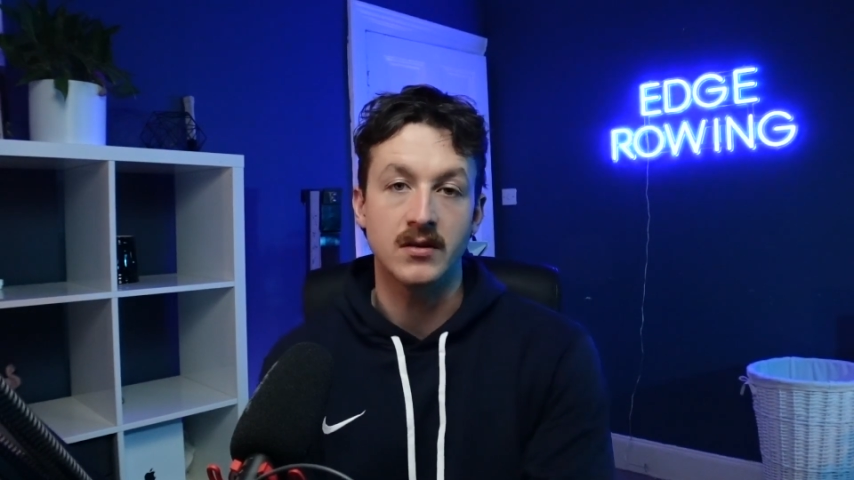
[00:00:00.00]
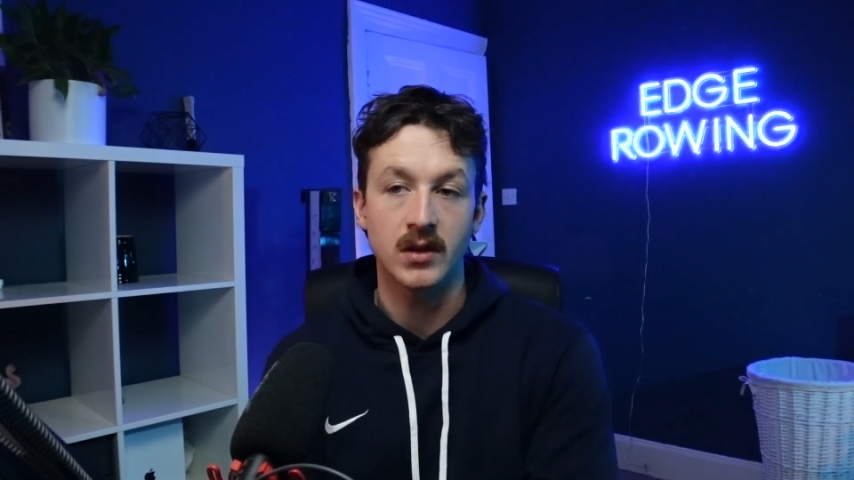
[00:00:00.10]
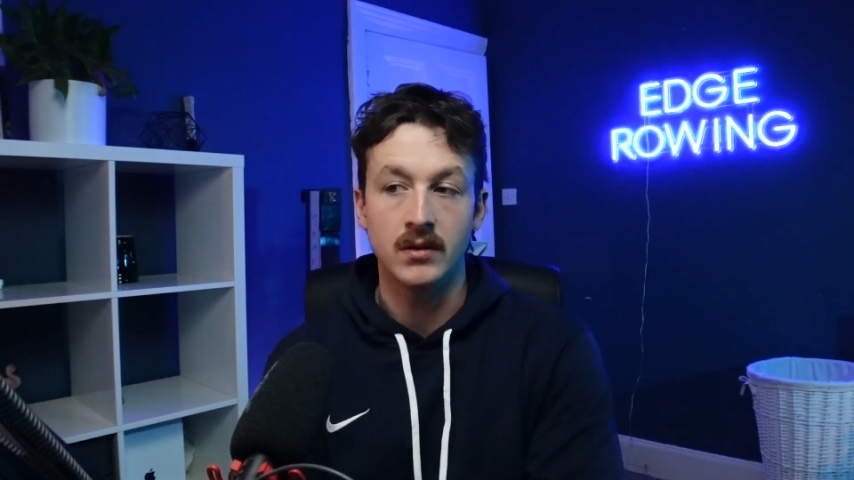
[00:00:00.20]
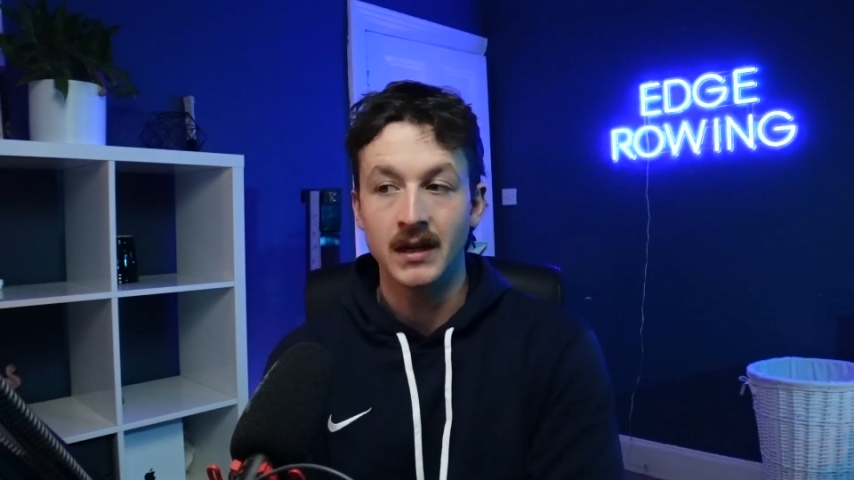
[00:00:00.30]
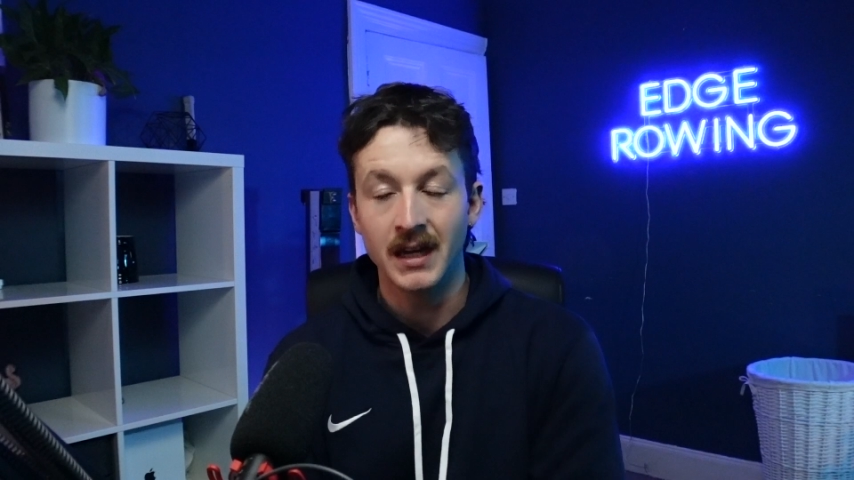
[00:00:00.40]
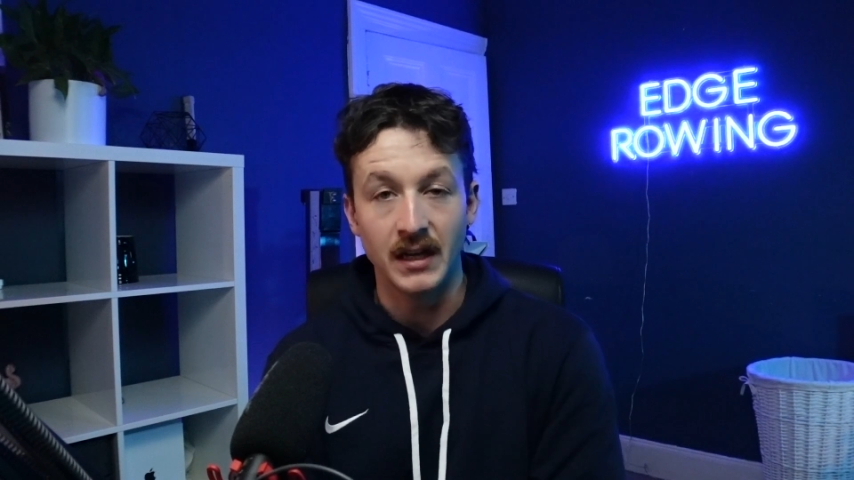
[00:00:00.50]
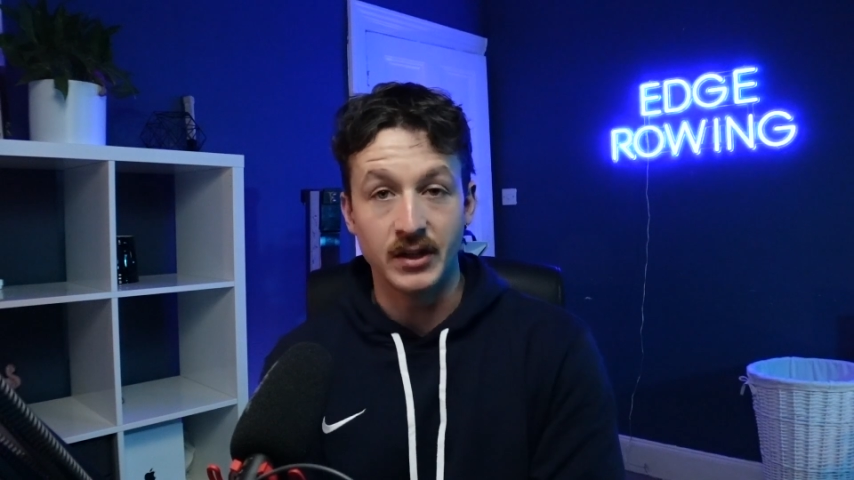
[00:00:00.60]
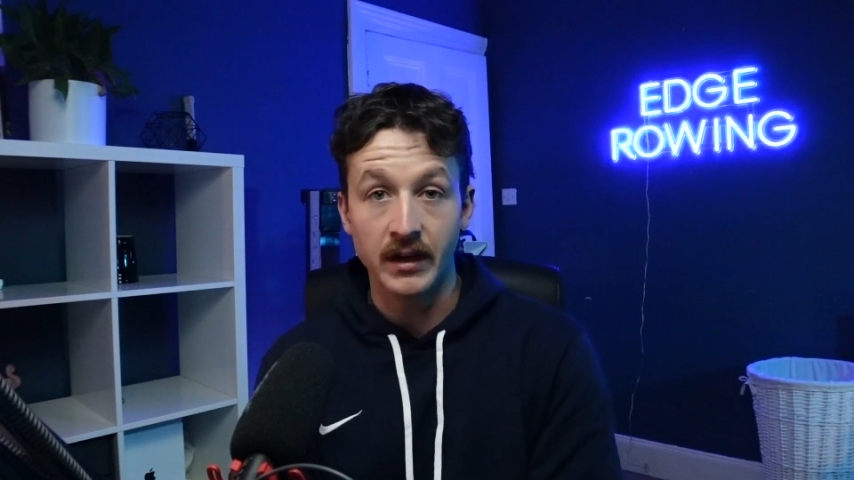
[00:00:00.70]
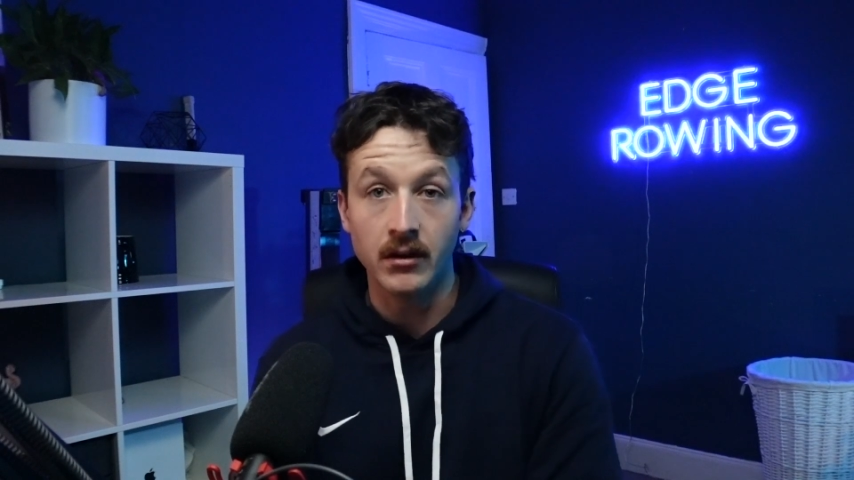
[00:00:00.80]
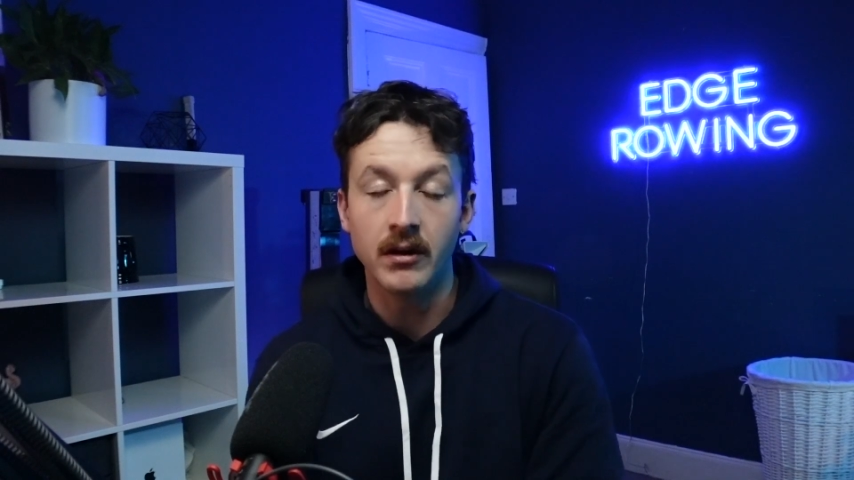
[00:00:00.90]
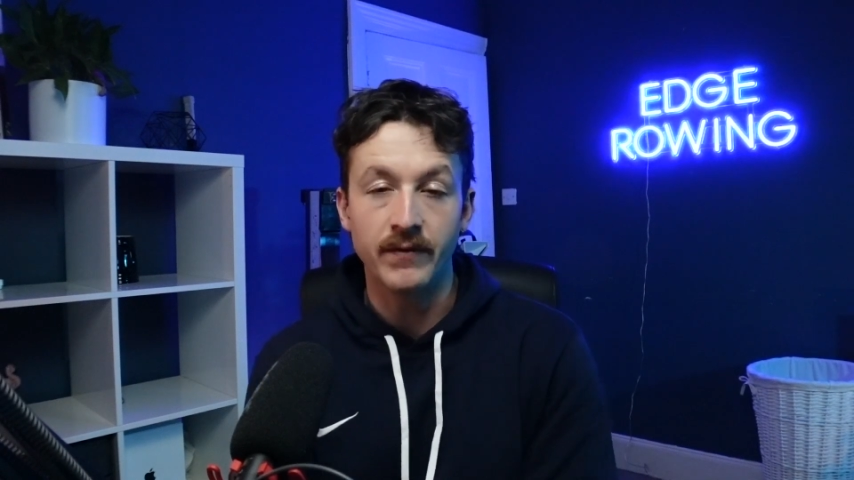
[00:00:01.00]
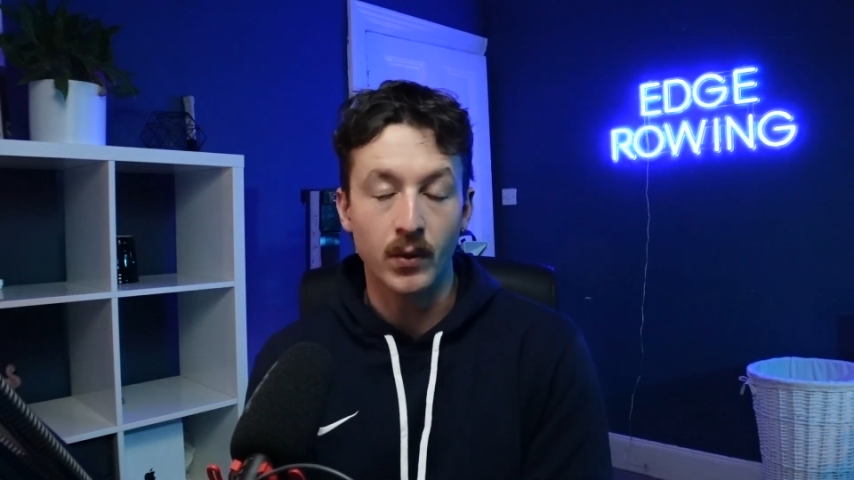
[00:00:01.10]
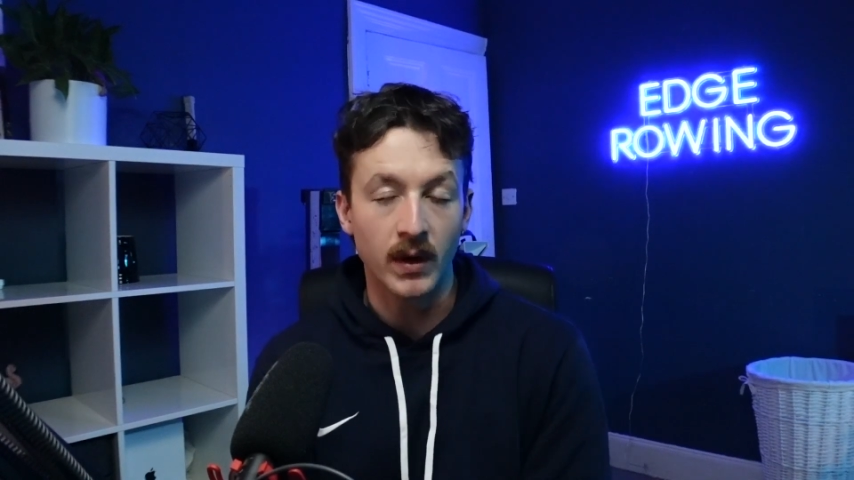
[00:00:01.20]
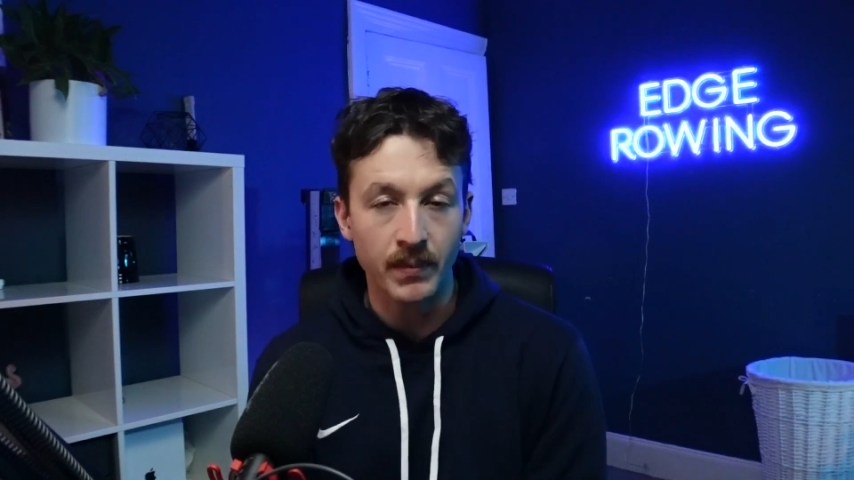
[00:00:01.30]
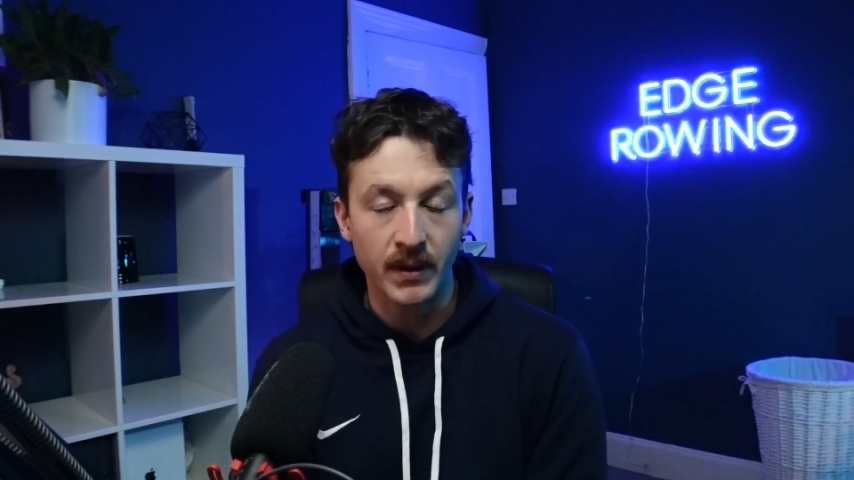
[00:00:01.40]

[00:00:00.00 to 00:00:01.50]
So in general, if you want to